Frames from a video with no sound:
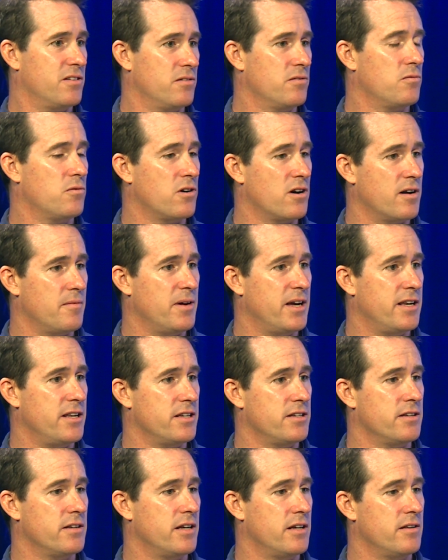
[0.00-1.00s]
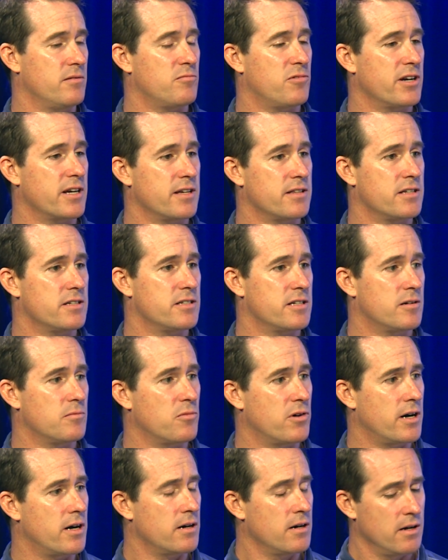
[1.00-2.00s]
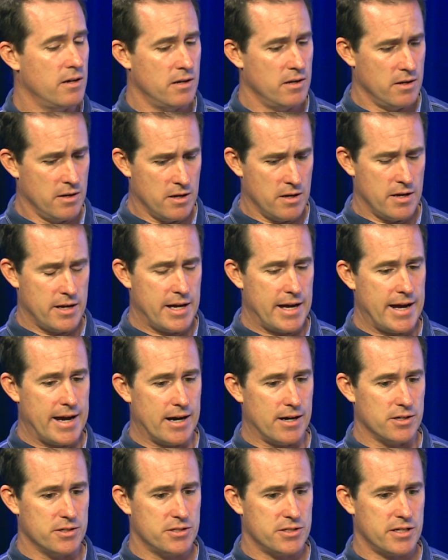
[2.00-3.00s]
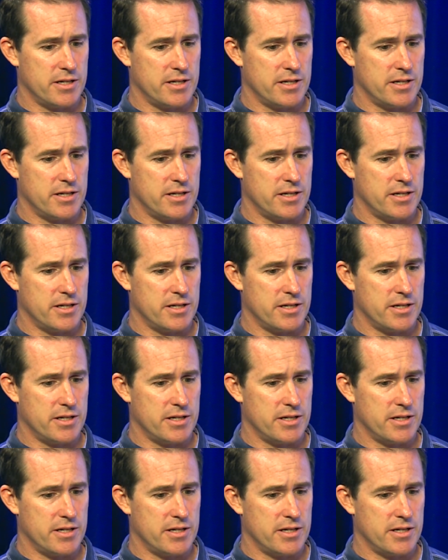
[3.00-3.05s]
where I'm at, and bring it to somewhere else.